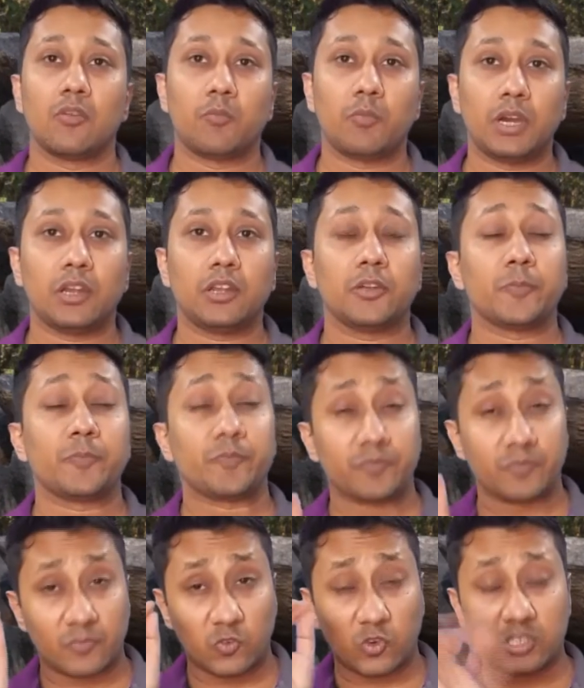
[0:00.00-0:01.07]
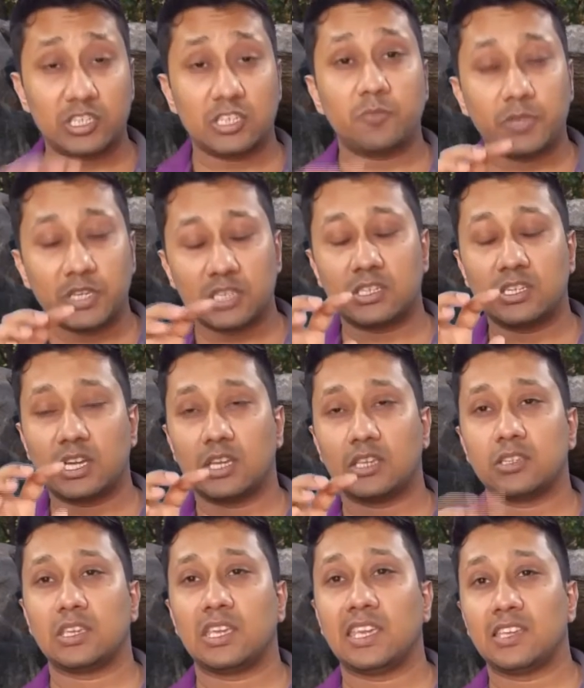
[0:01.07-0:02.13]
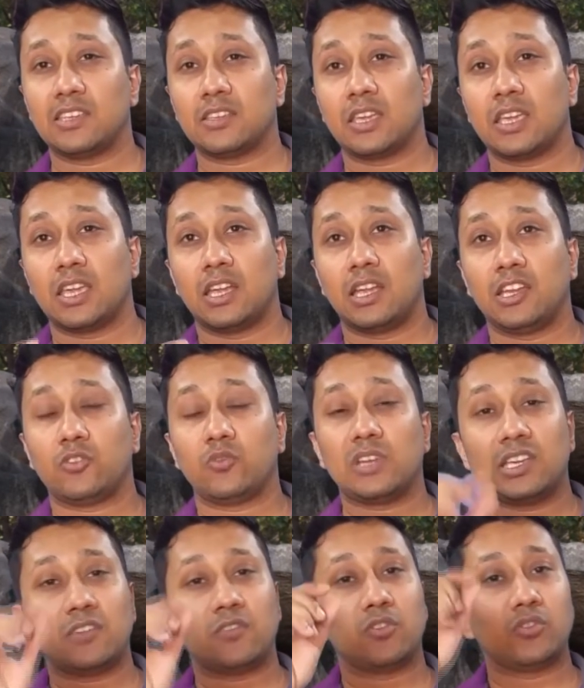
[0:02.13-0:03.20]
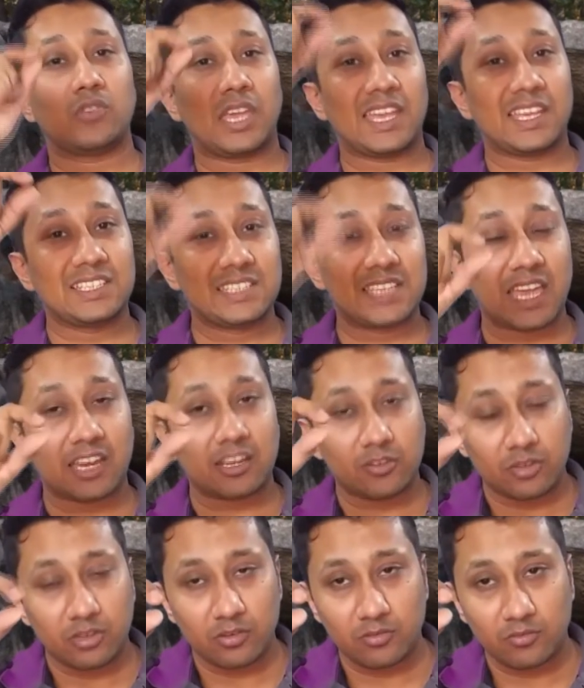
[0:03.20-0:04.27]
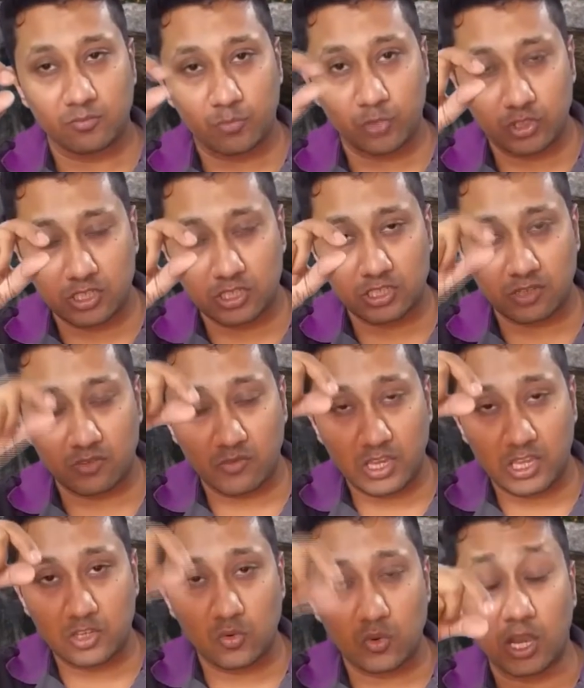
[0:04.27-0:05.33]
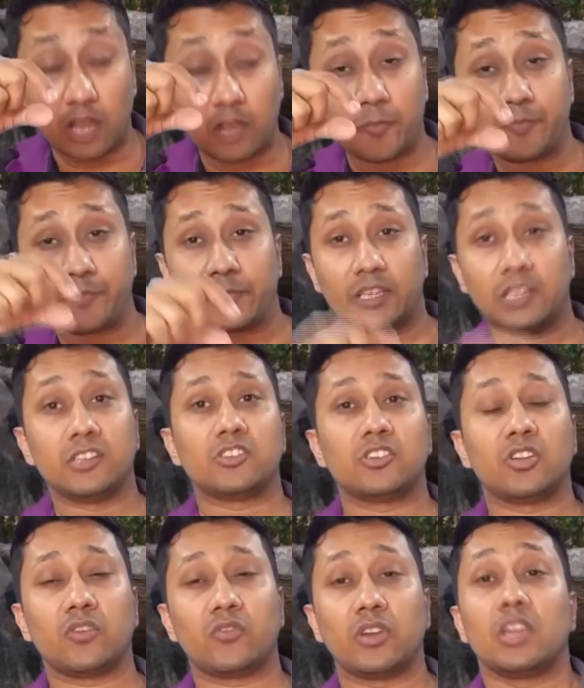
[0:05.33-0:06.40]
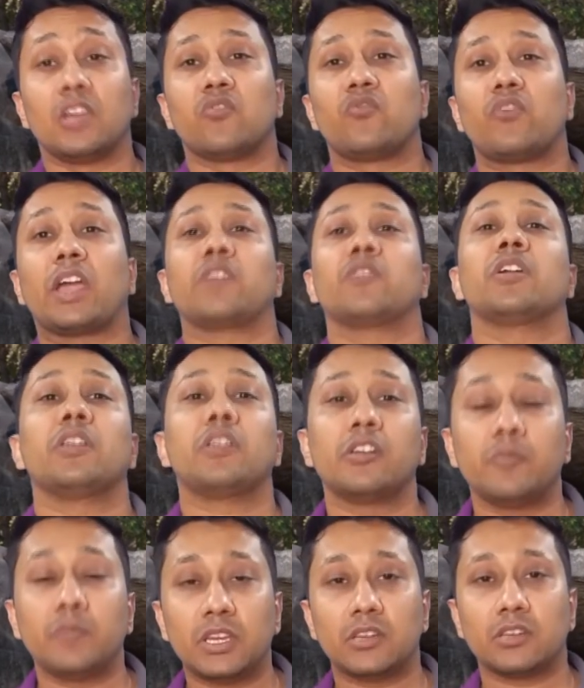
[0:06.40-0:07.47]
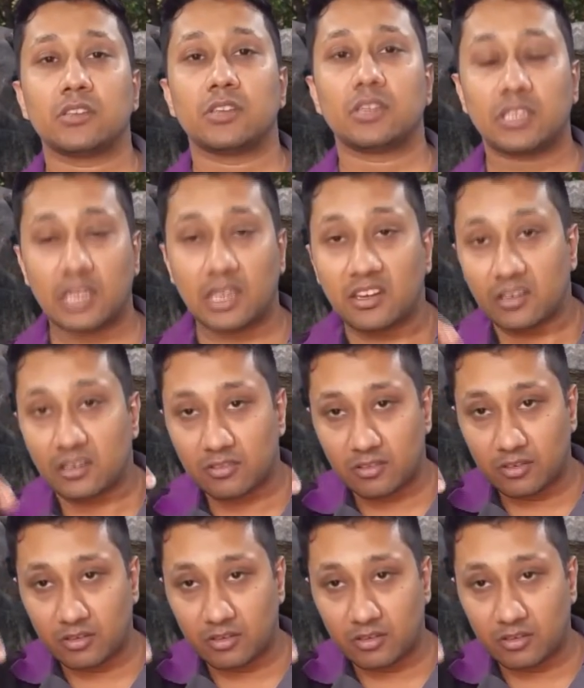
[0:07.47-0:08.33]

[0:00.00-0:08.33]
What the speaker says: But what GPS does is, it will give you the exact position where you are. Instead of 500 meters, it can